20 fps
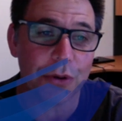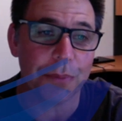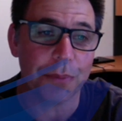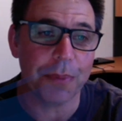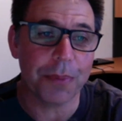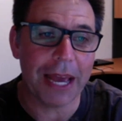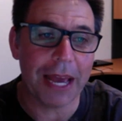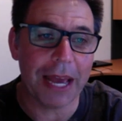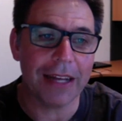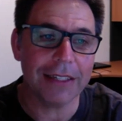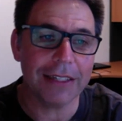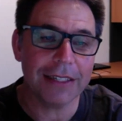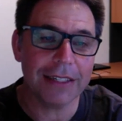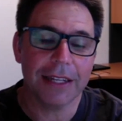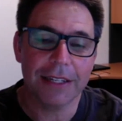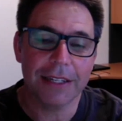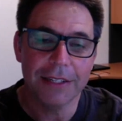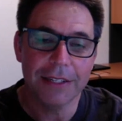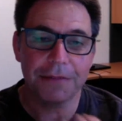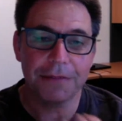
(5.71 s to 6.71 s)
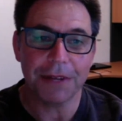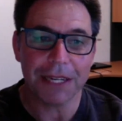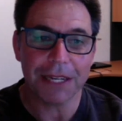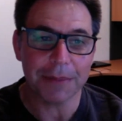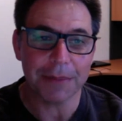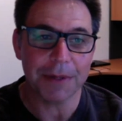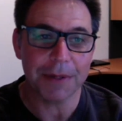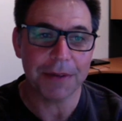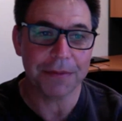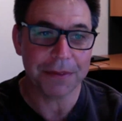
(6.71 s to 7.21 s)
about
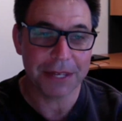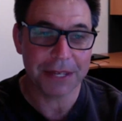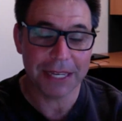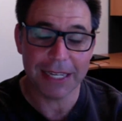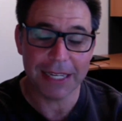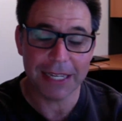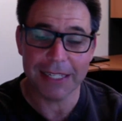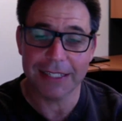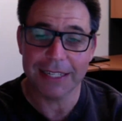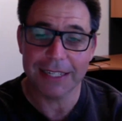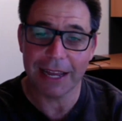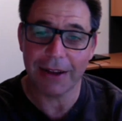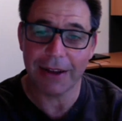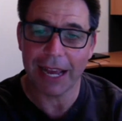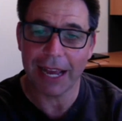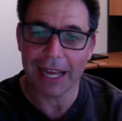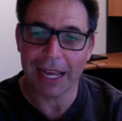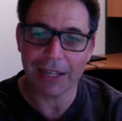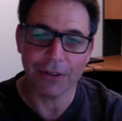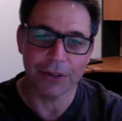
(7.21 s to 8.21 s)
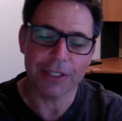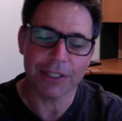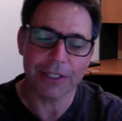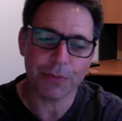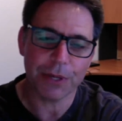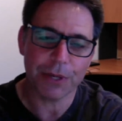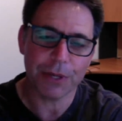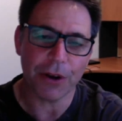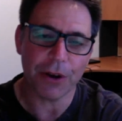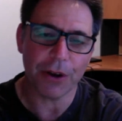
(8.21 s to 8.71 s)
development of kids. Now, Alois,
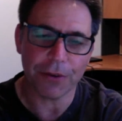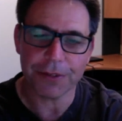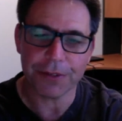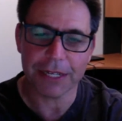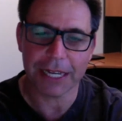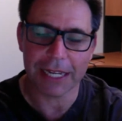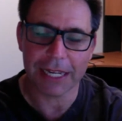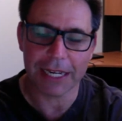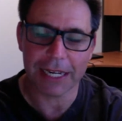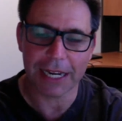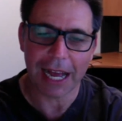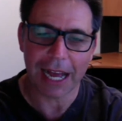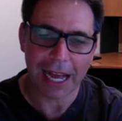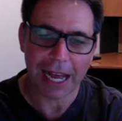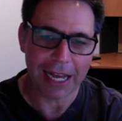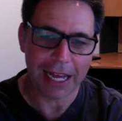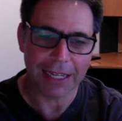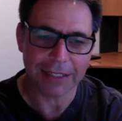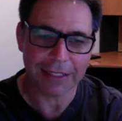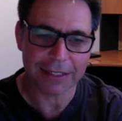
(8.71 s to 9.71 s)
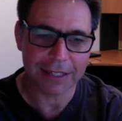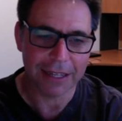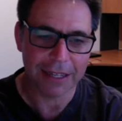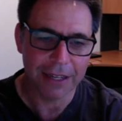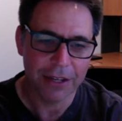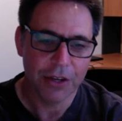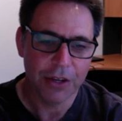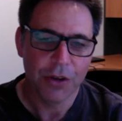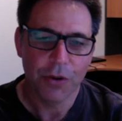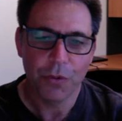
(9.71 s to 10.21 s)
we often get asked,
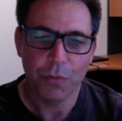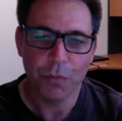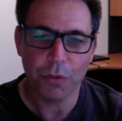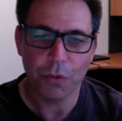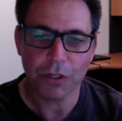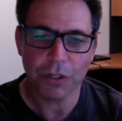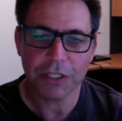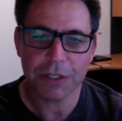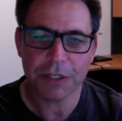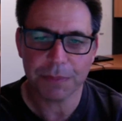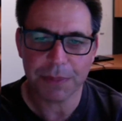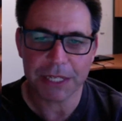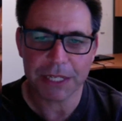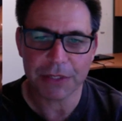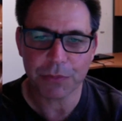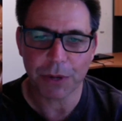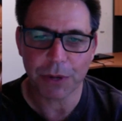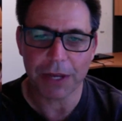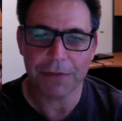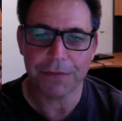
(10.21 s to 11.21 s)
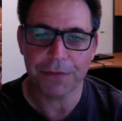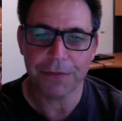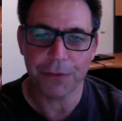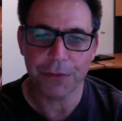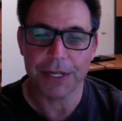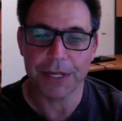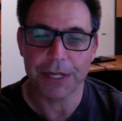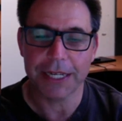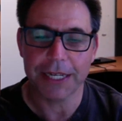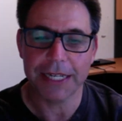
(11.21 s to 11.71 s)
what's the best way
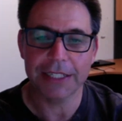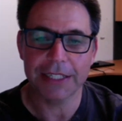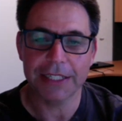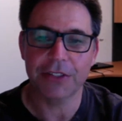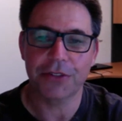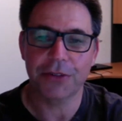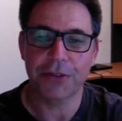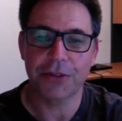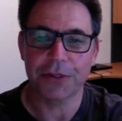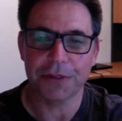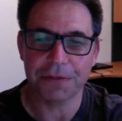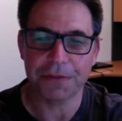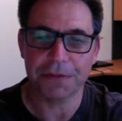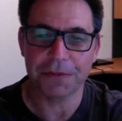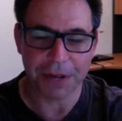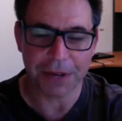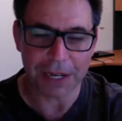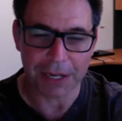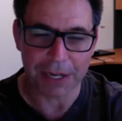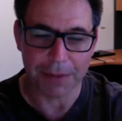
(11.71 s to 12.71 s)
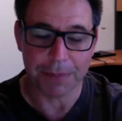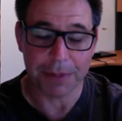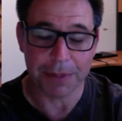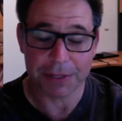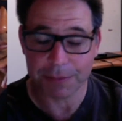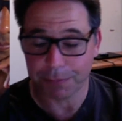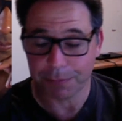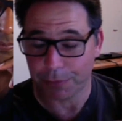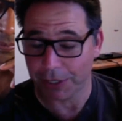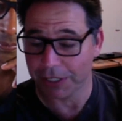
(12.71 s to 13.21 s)
for kids to develop?
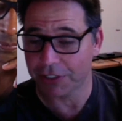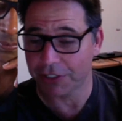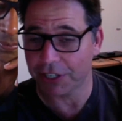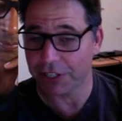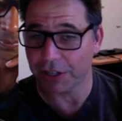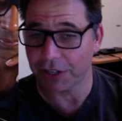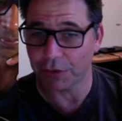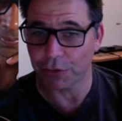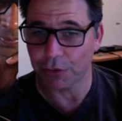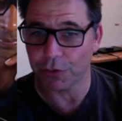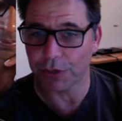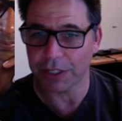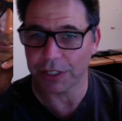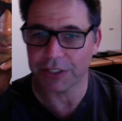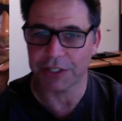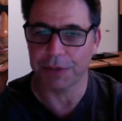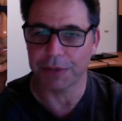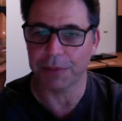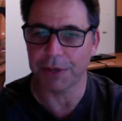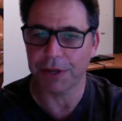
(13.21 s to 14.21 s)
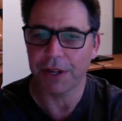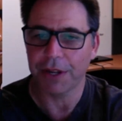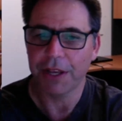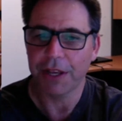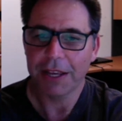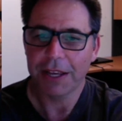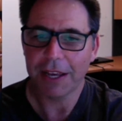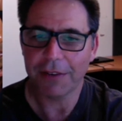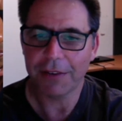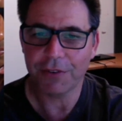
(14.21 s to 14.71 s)
It's a pretty general question, but
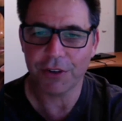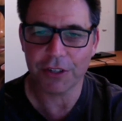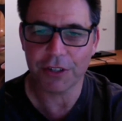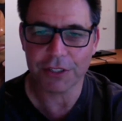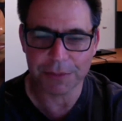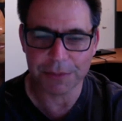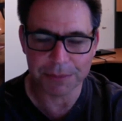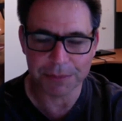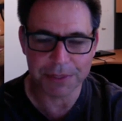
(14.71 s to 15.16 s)
have you got some